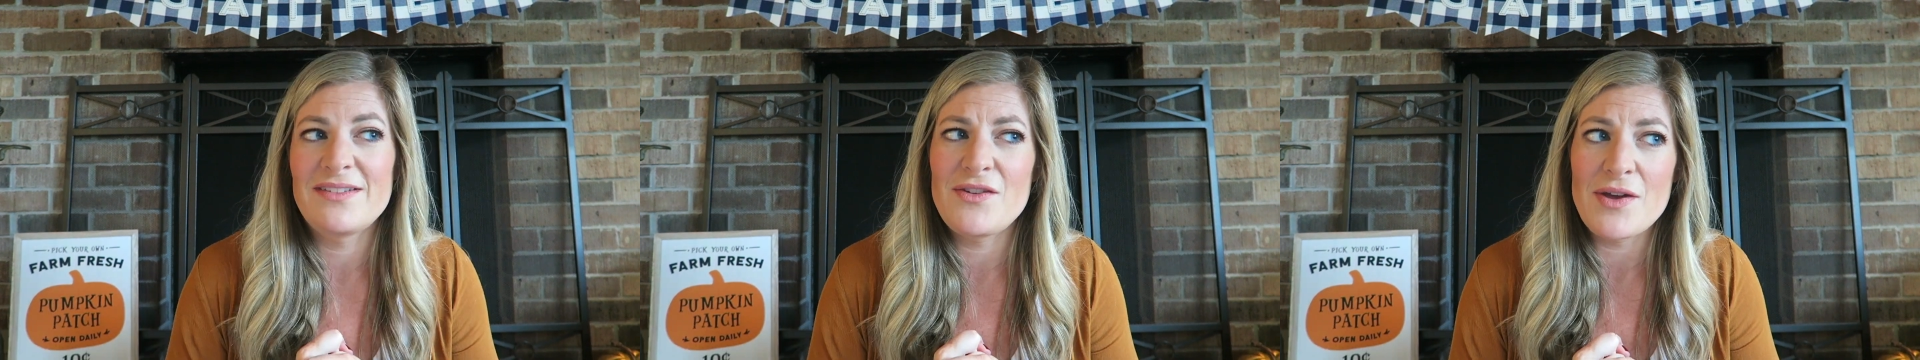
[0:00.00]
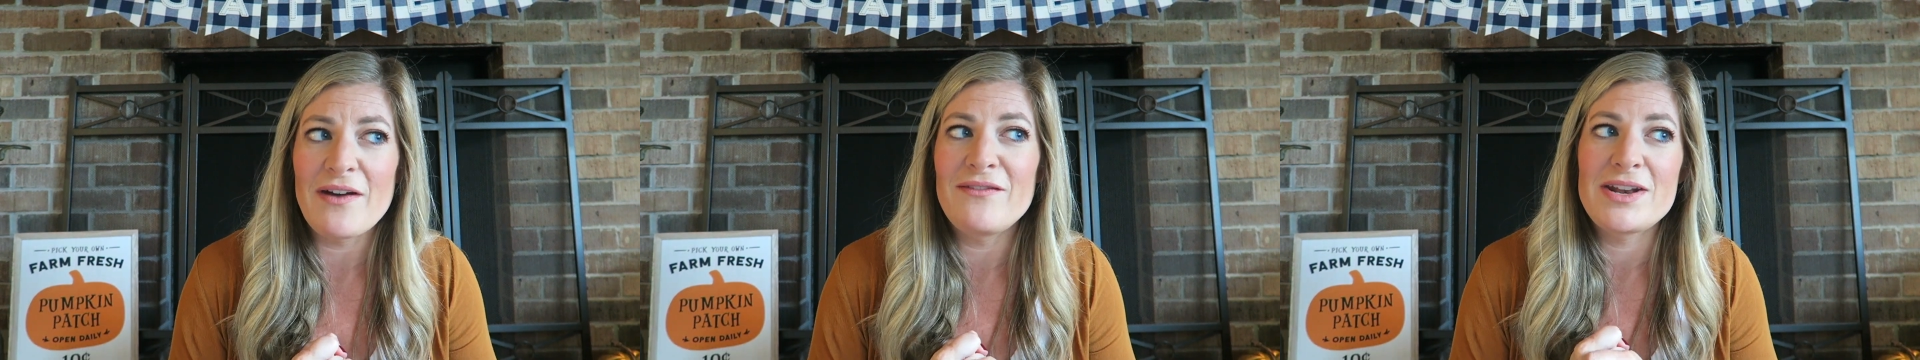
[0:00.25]
If
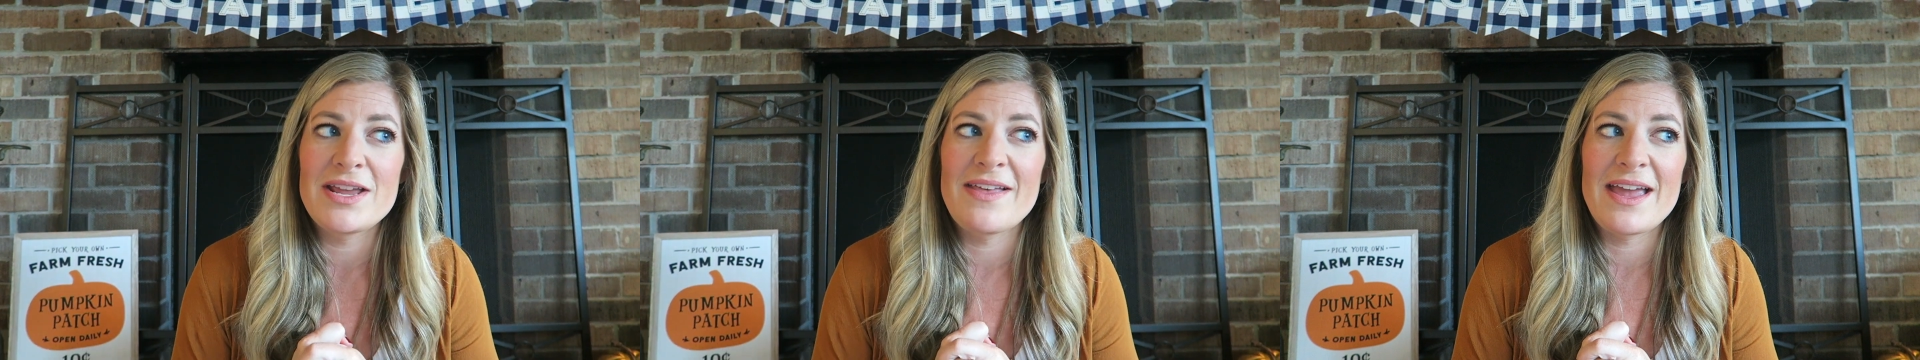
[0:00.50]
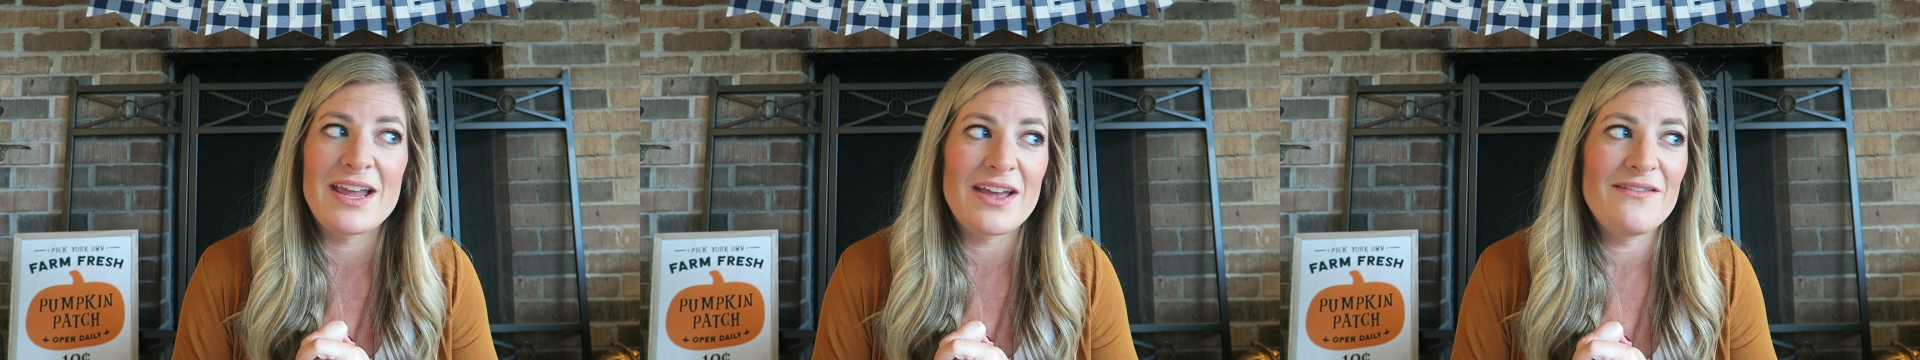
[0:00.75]
you have any
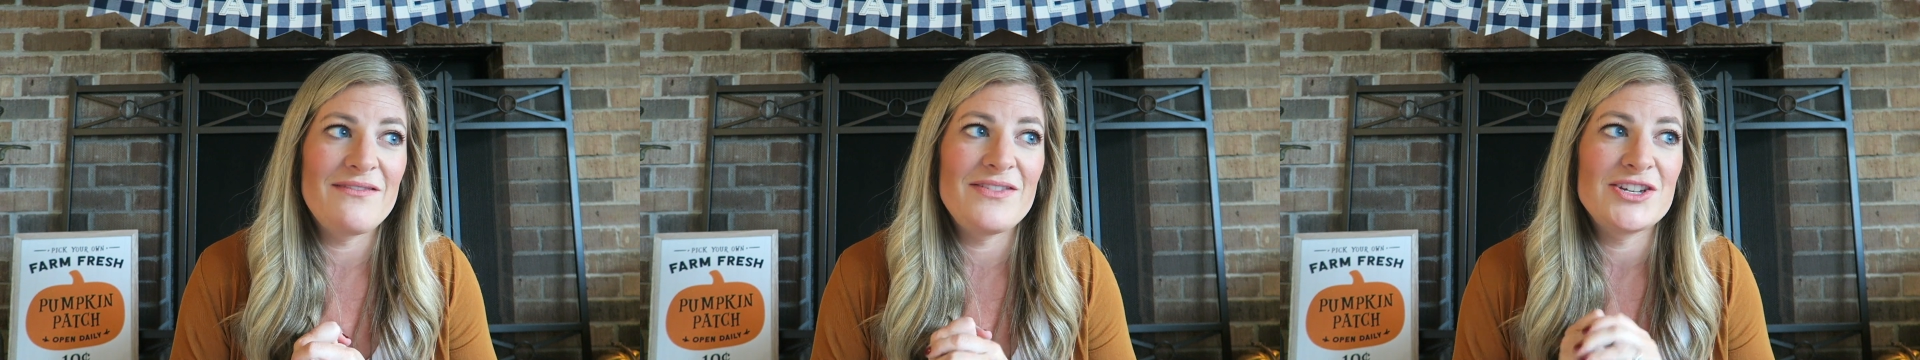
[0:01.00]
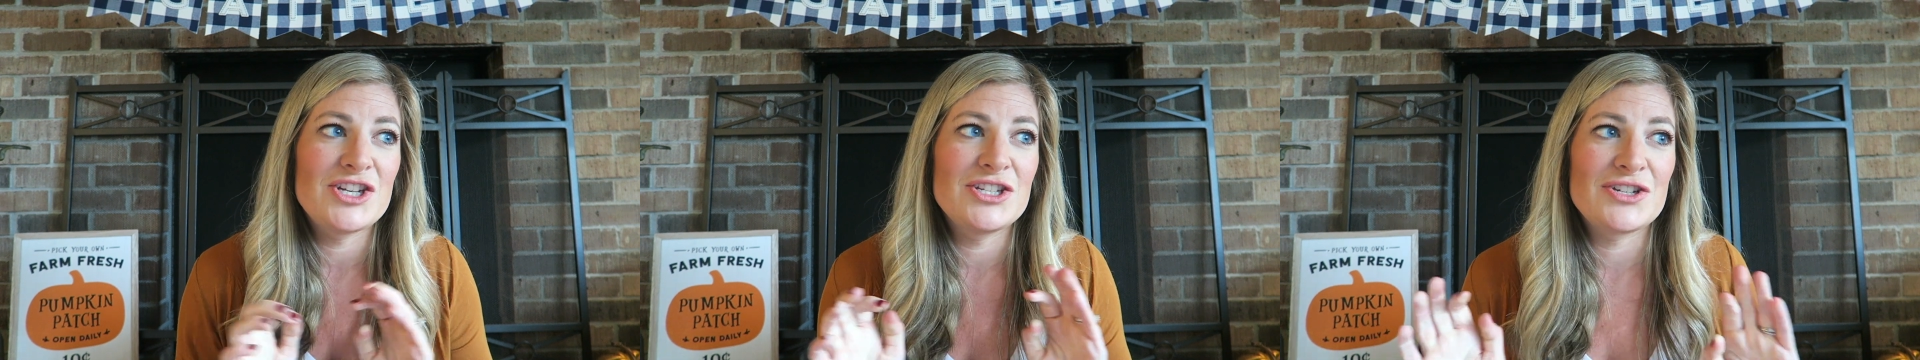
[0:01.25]
like
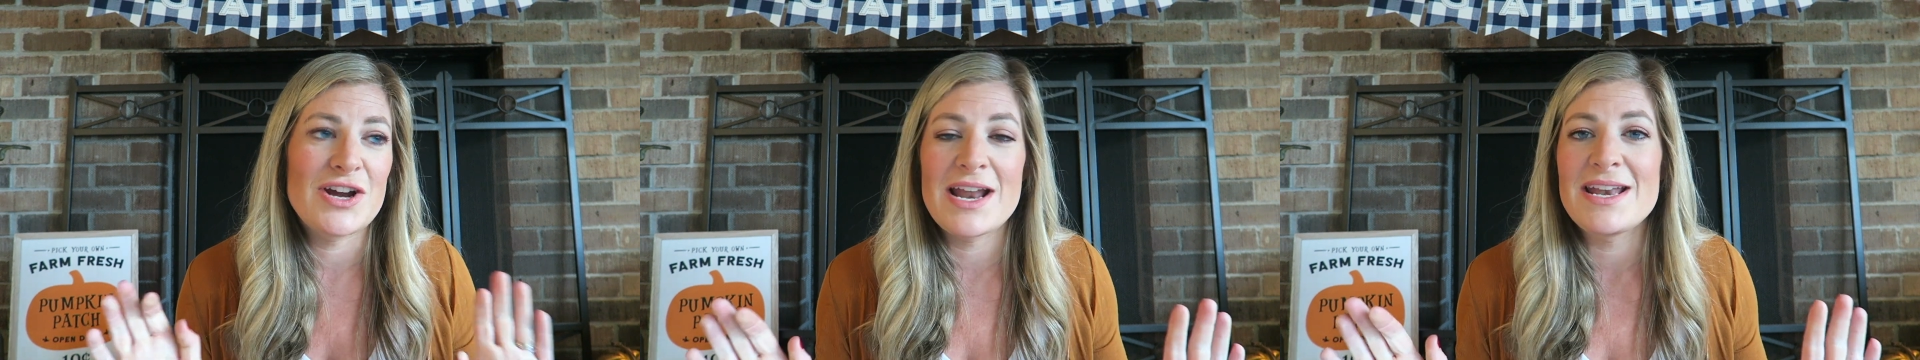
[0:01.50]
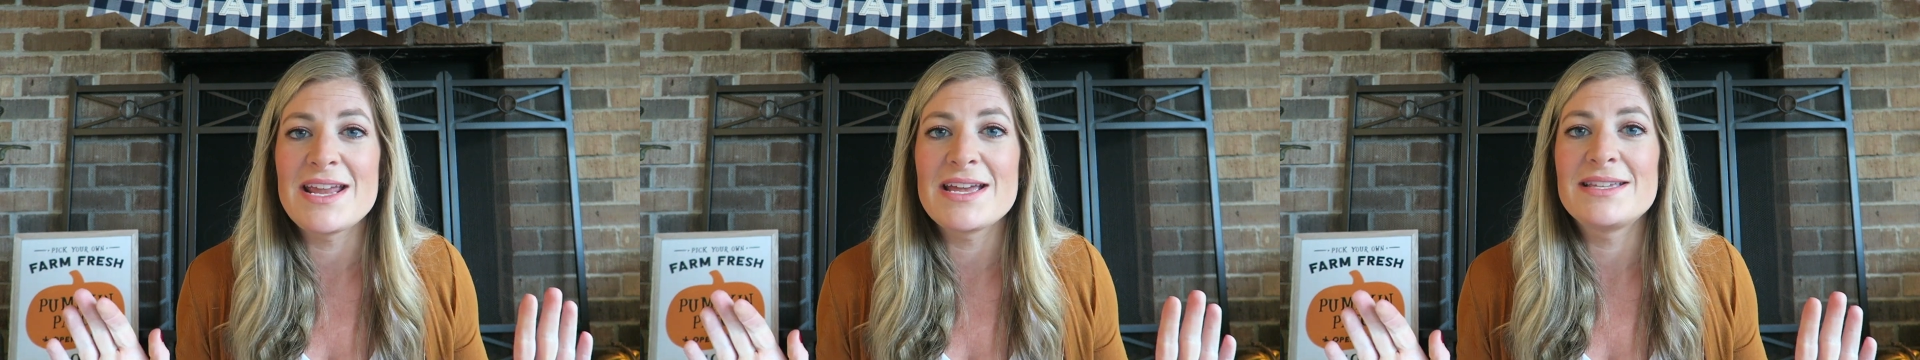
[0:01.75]
visions or
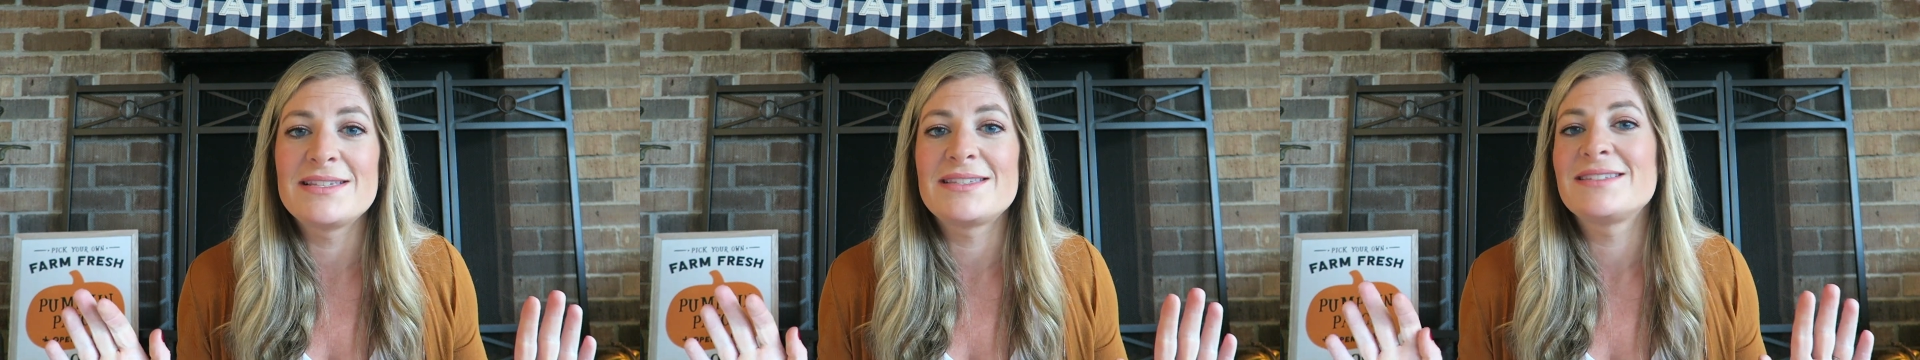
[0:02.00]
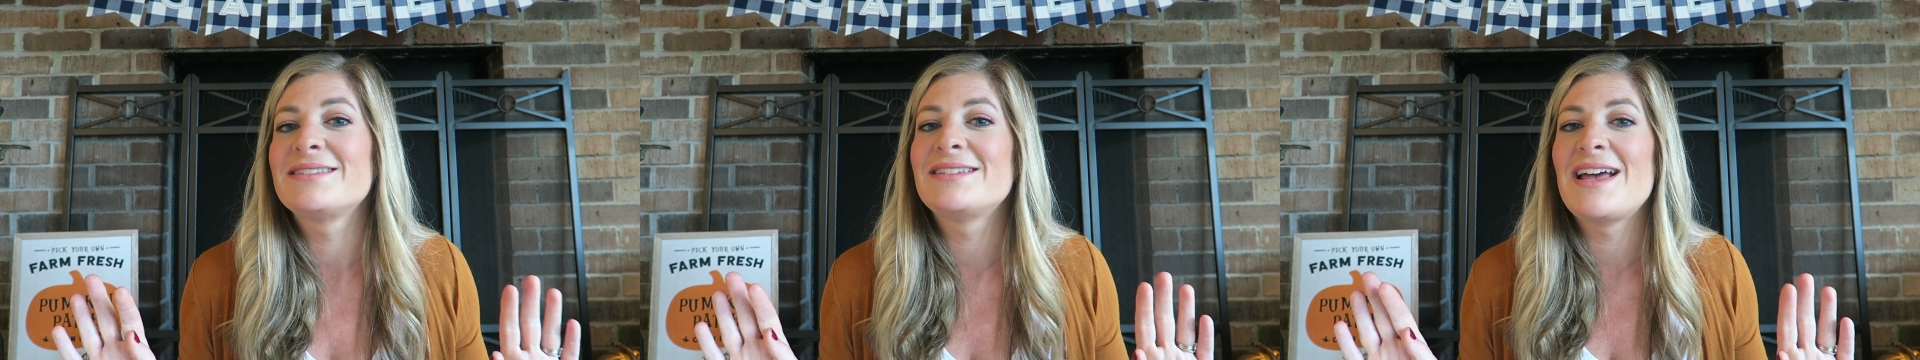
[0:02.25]
ideas